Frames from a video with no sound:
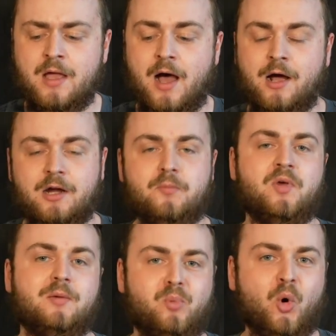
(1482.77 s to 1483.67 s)
I'm going to
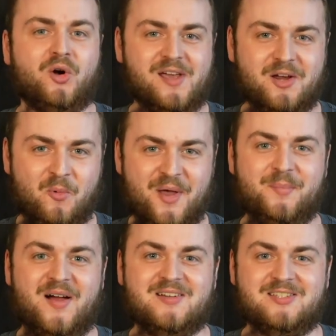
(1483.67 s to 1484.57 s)
pick Poirier to win
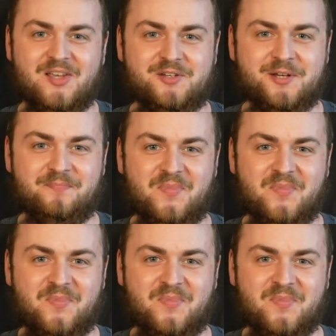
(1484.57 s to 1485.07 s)
by decision.